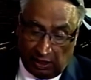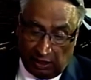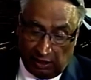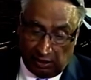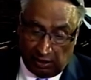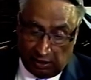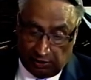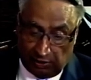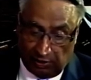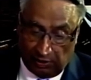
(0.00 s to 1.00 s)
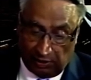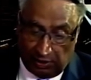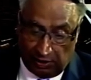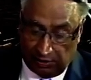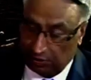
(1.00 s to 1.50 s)
in uh,
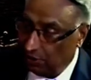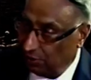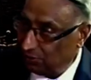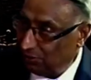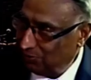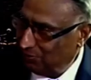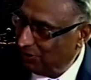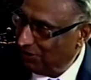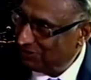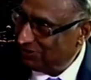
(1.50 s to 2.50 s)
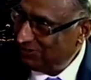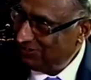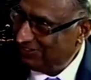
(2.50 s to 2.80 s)
in Heston, where Heston?